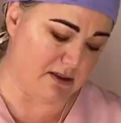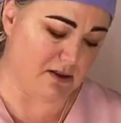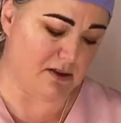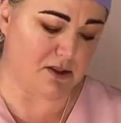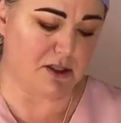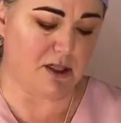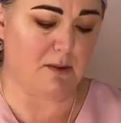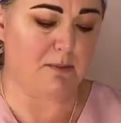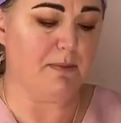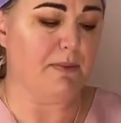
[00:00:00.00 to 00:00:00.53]
it on
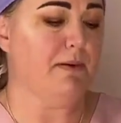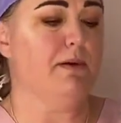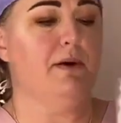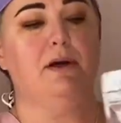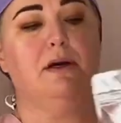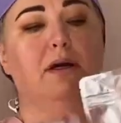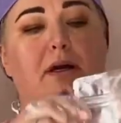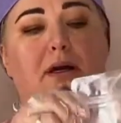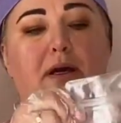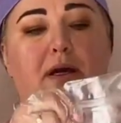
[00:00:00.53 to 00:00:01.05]
top.
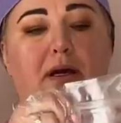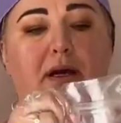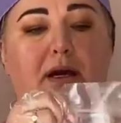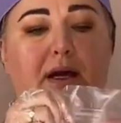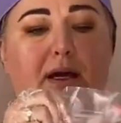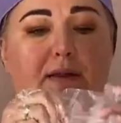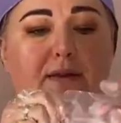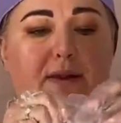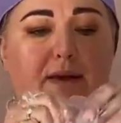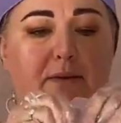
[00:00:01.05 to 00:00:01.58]

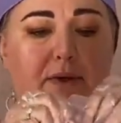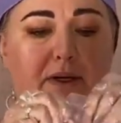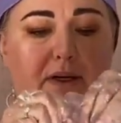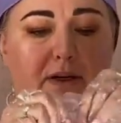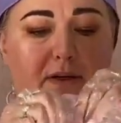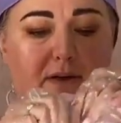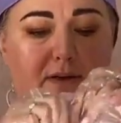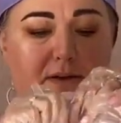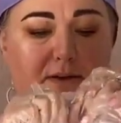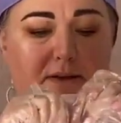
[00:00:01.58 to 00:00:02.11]
And there we go.